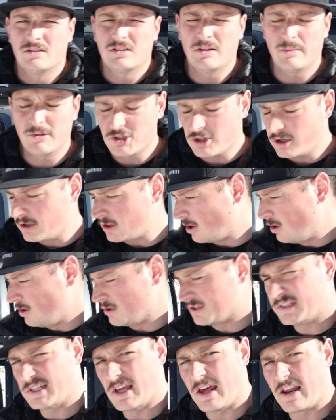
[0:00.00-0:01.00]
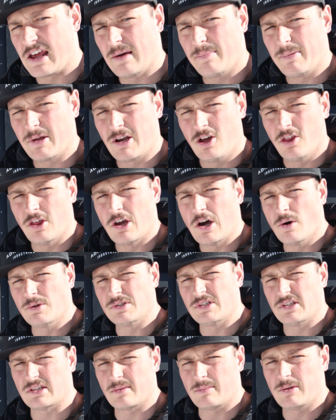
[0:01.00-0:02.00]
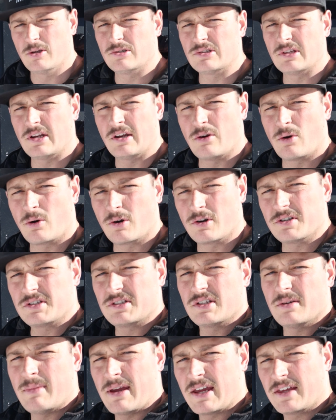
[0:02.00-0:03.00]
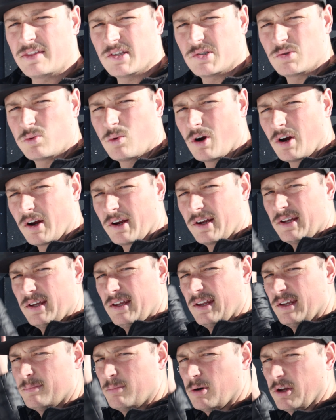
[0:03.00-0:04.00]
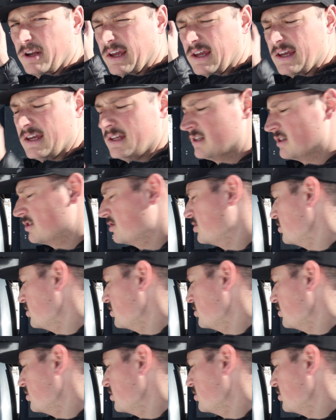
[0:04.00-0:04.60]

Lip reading: So let me show you the whole setup and all the hoses I'm using in order to make this work and putting it into